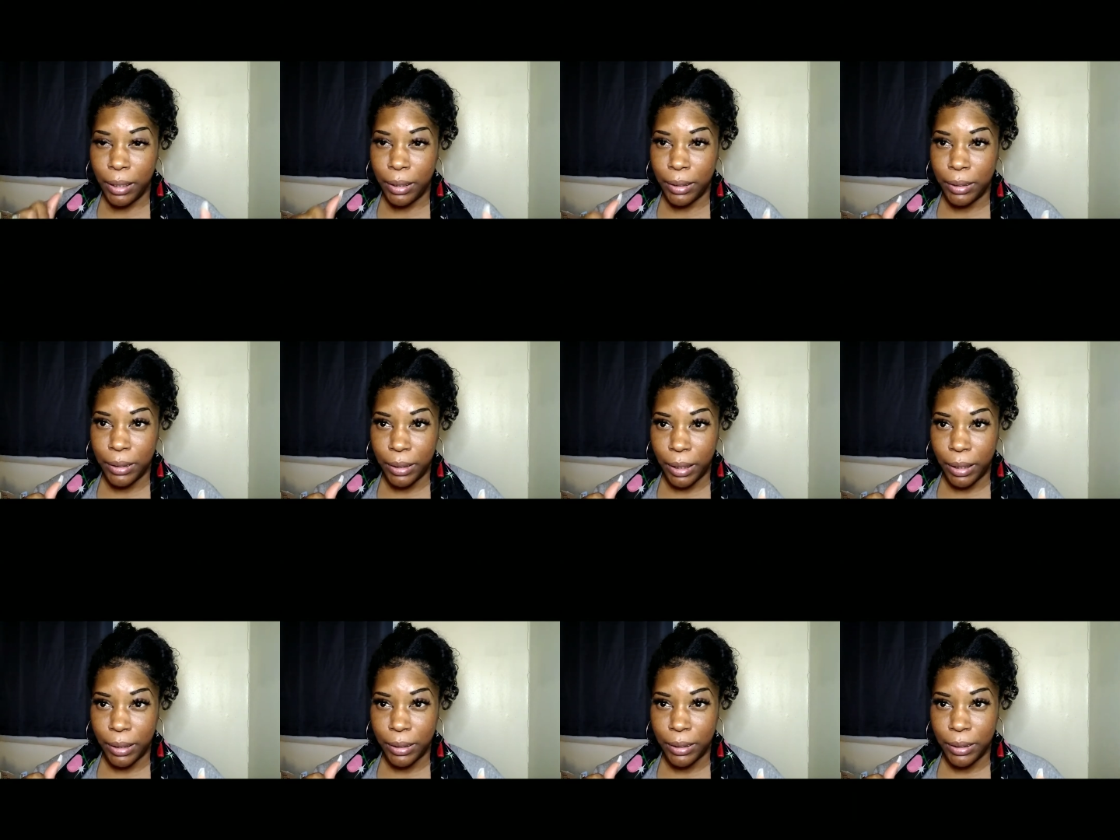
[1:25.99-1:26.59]

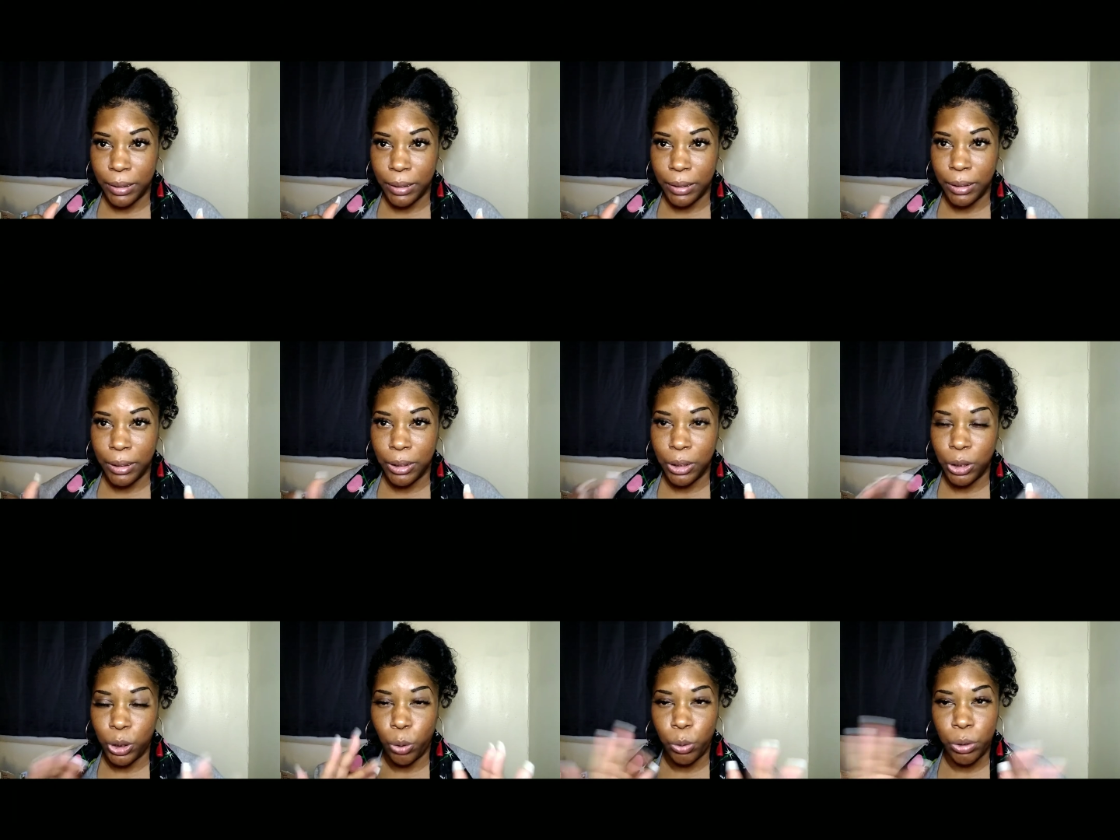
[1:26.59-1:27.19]

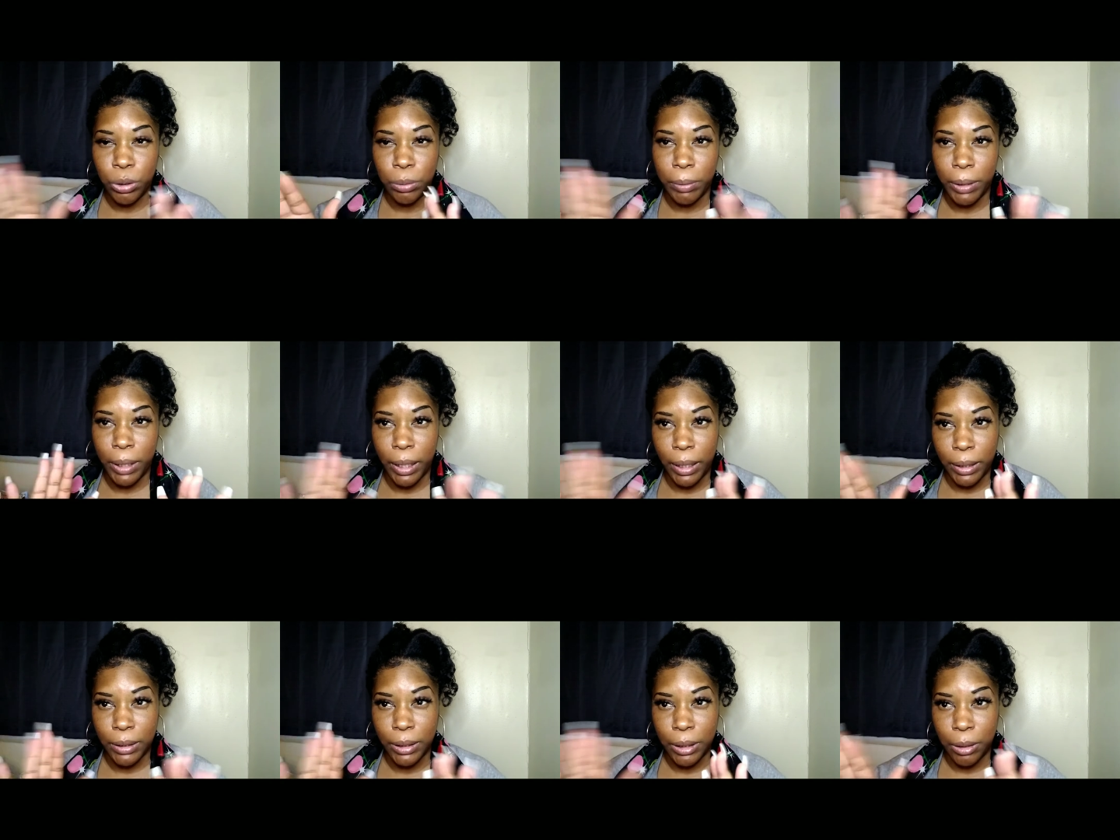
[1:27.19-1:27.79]
injection, so it's been
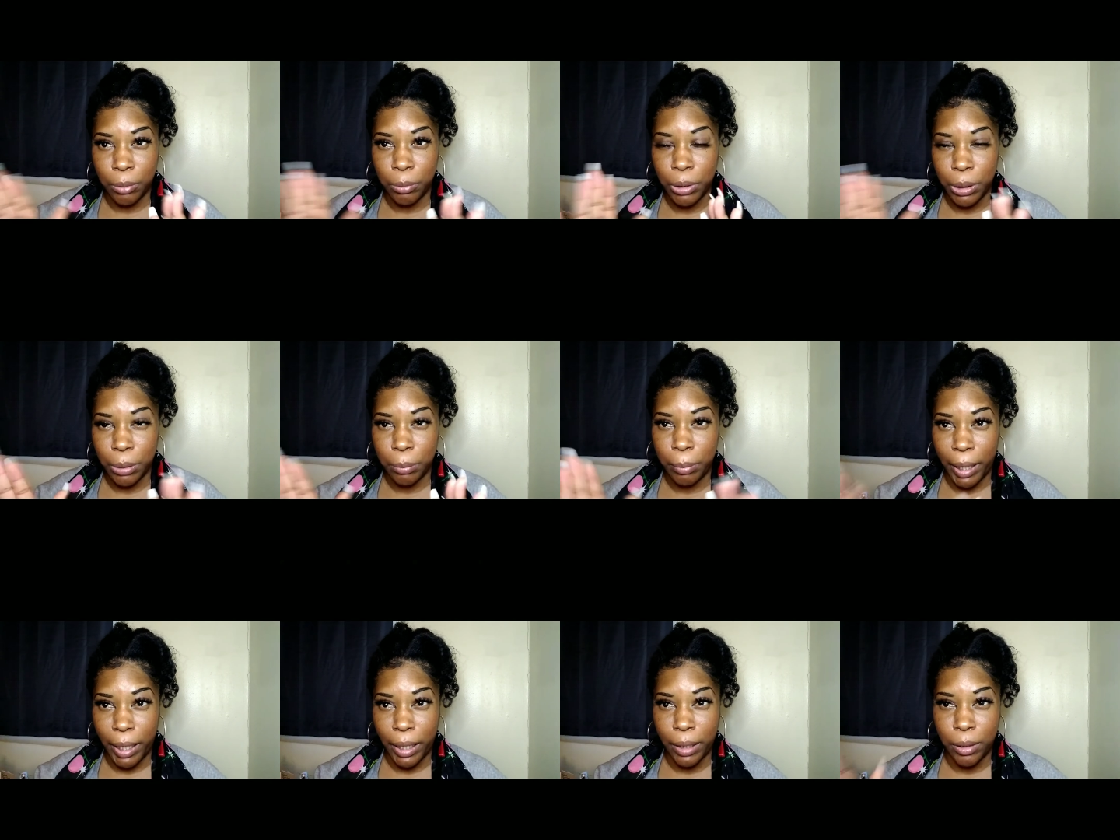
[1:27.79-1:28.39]
acting up
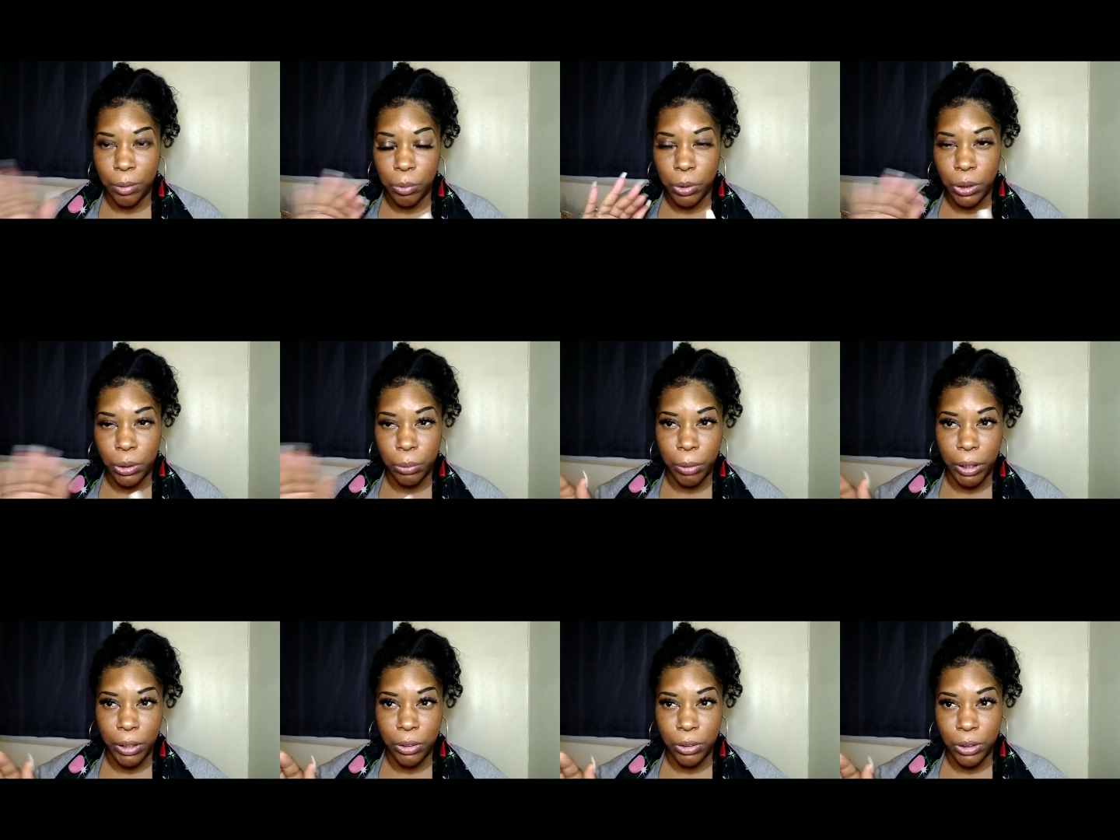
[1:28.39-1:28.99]
really bad, and with
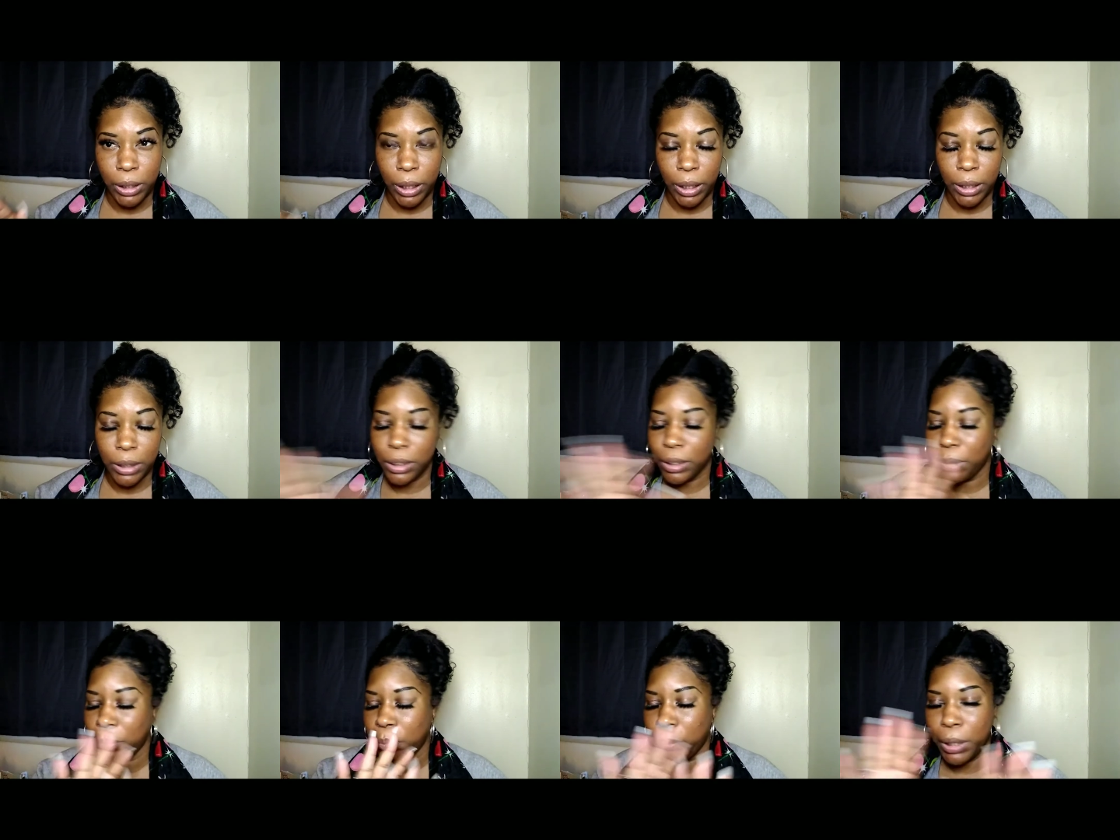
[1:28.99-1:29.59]
the weather
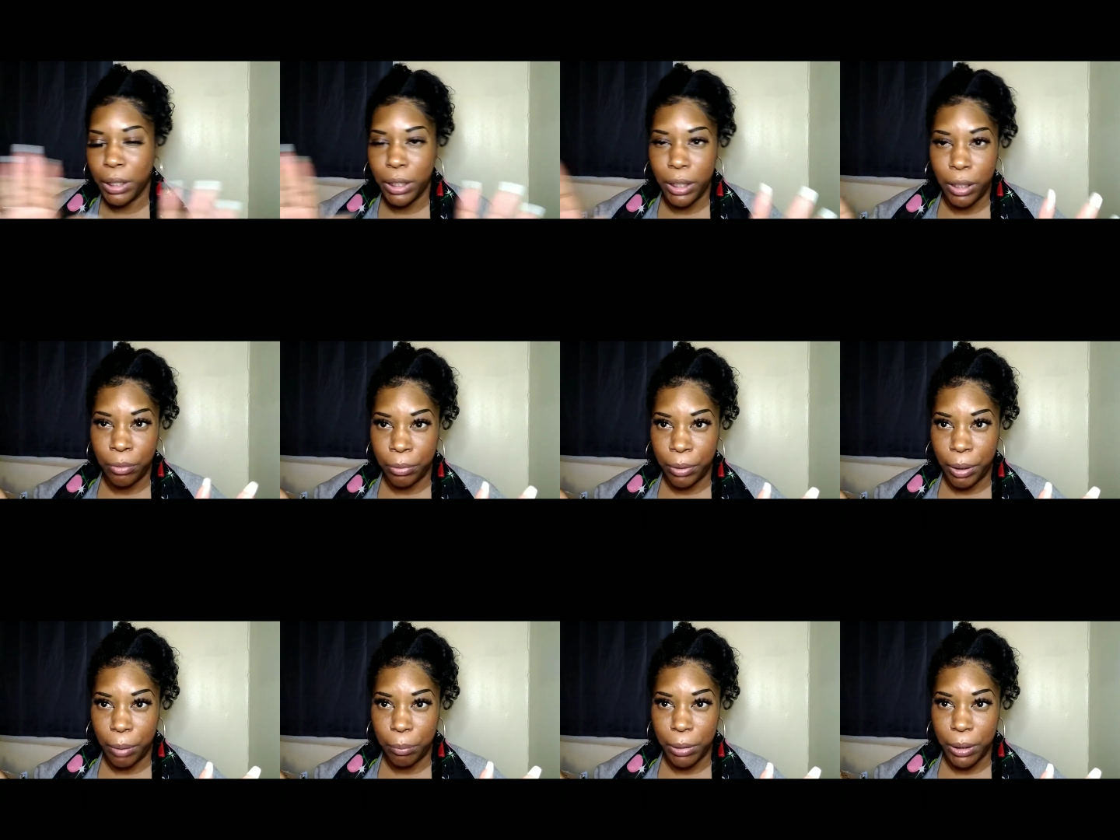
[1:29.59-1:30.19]
change. But enough
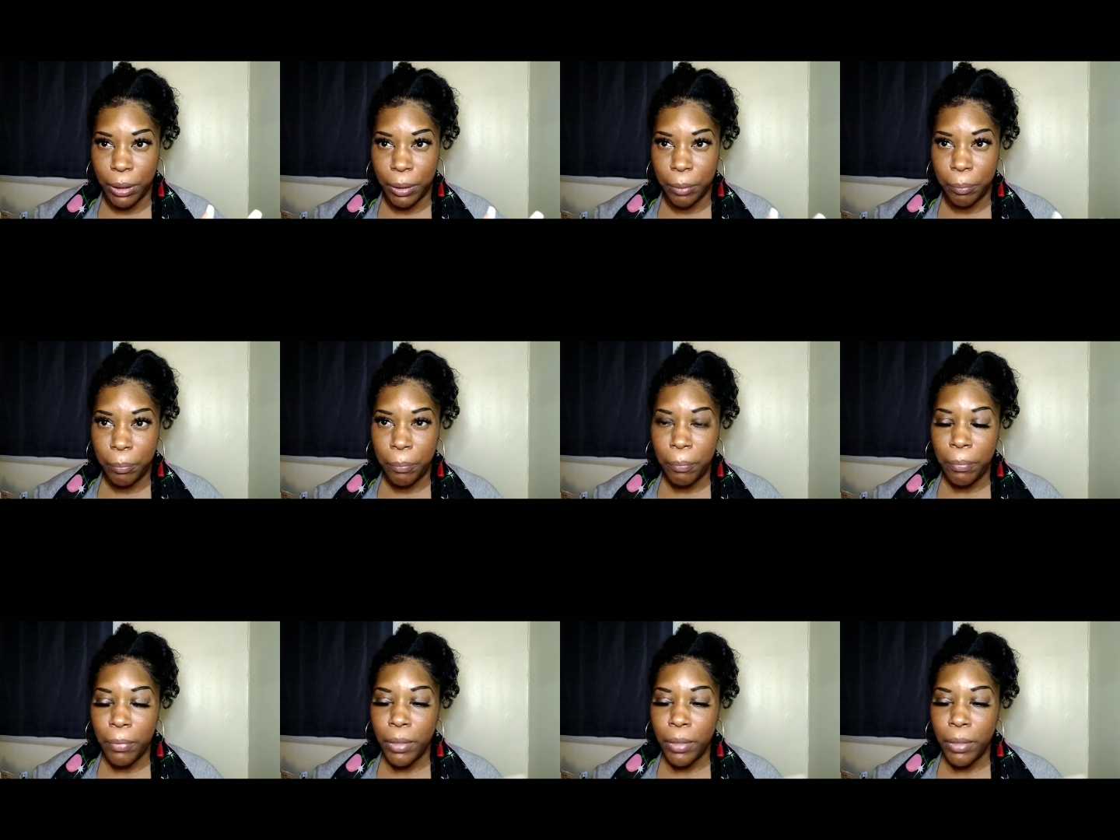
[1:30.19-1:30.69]
rambling.